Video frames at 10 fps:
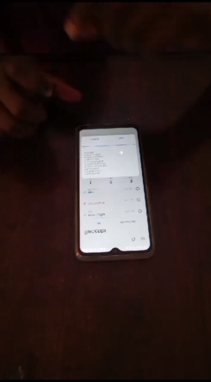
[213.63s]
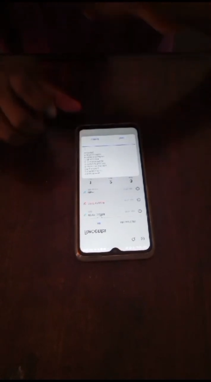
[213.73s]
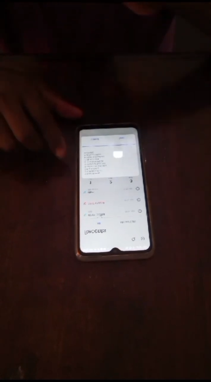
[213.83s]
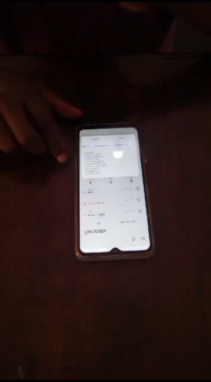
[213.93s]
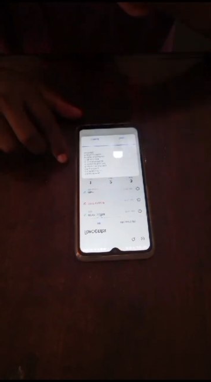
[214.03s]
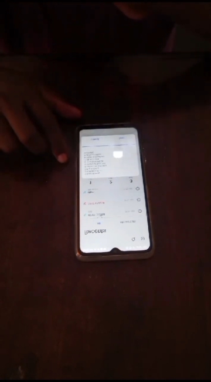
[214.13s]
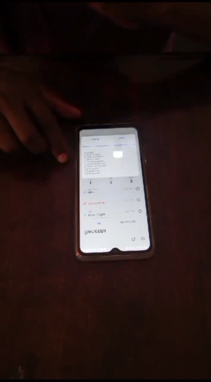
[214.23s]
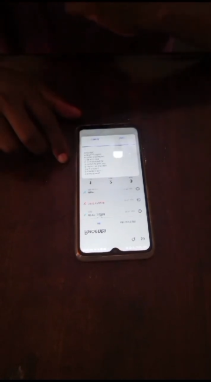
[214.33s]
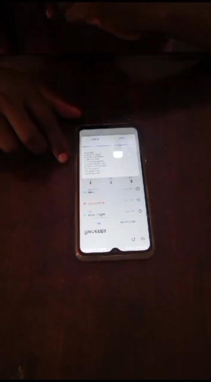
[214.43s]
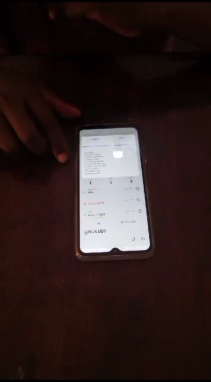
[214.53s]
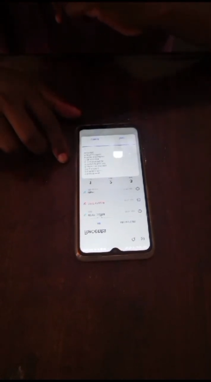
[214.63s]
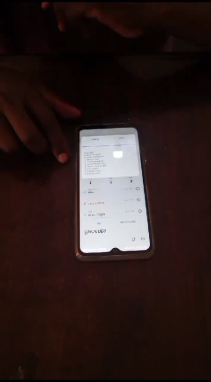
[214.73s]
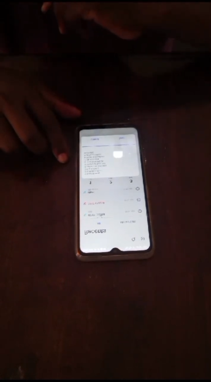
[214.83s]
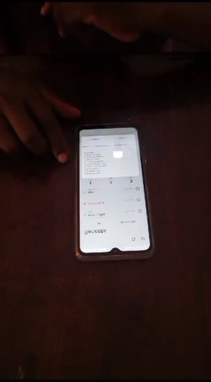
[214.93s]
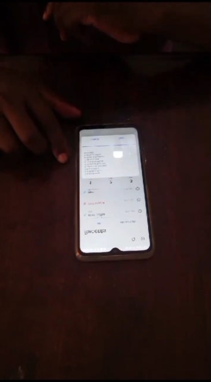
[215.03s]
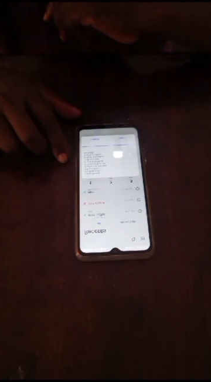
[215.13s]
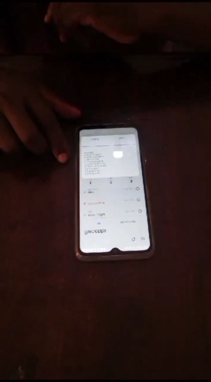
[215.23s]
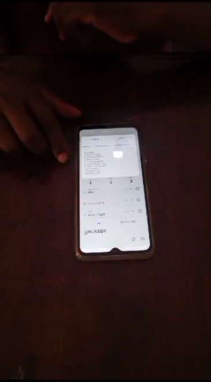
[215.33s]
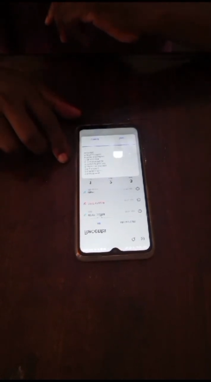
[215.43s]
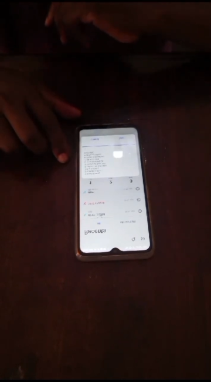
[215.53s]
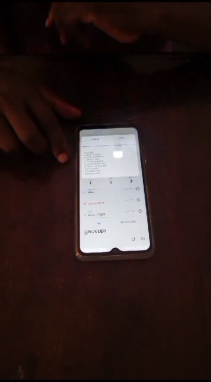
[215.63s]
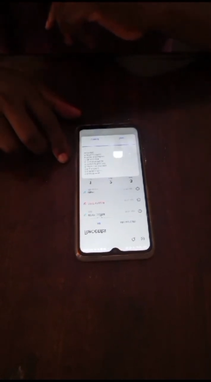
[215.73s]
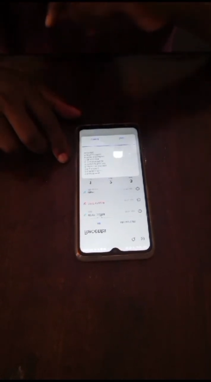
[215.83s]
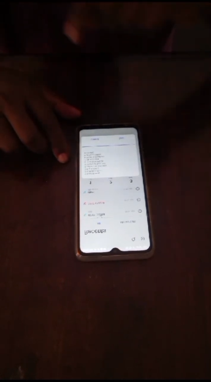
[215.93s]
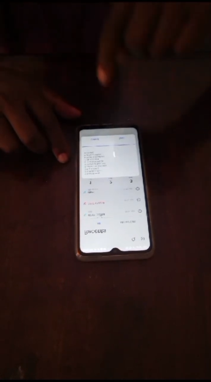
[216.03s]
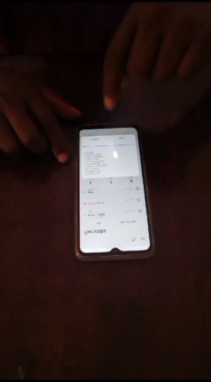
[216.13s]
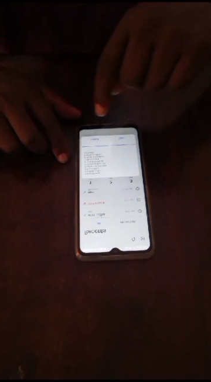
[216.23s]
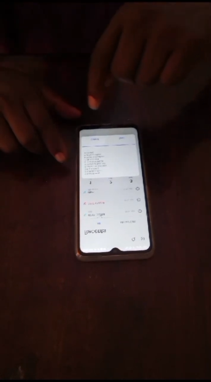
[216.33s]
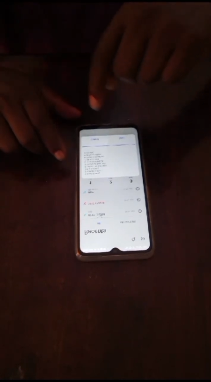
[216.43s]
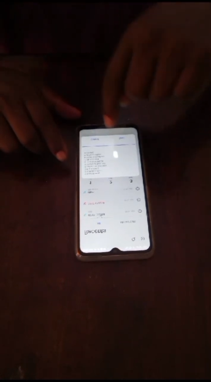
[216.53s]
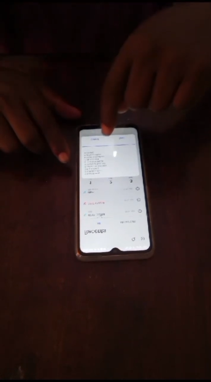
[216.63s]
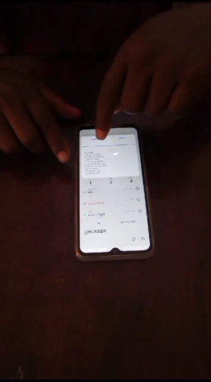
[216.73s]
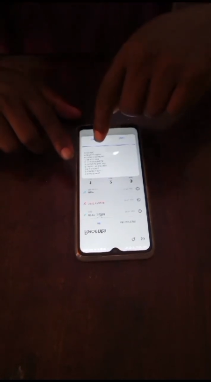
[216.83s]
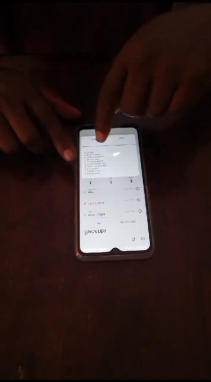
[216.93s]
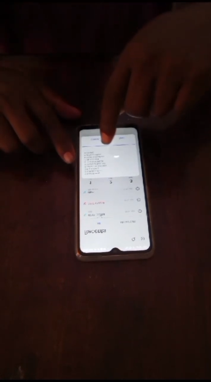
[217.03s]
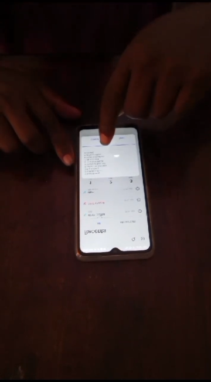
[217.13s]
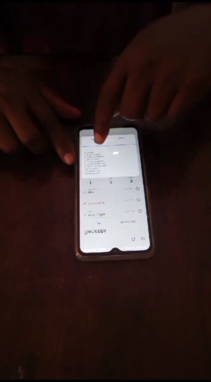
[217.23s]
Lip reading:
(no speaker visible)